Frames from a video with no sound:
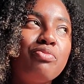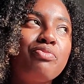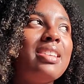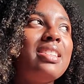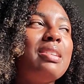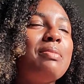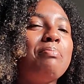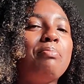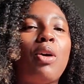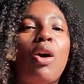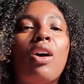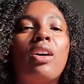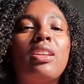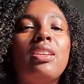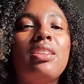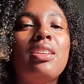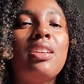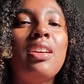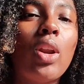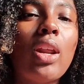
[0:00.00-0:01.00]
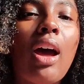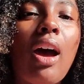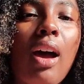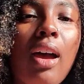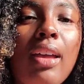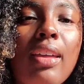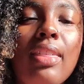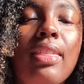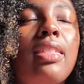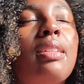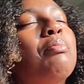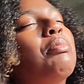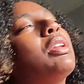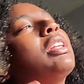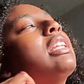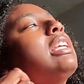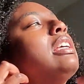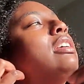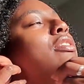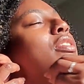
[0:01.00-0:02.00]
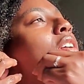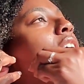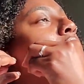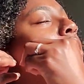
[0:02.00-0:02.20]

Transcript: I guess, embody what I believe